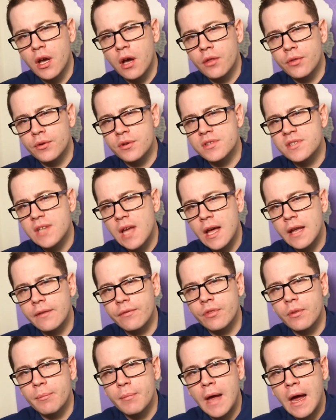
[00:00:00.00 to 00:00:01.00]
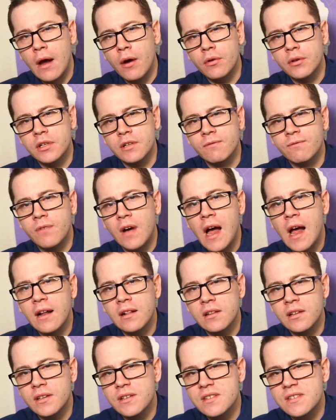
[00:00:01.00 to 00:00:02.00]
other side of the mountain and
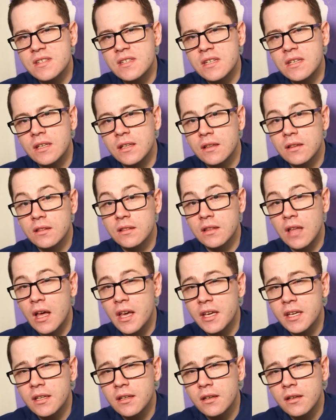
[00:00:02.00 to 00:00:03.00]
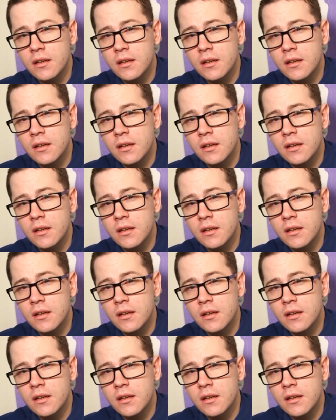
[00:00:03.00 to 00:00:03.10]
finally seeing light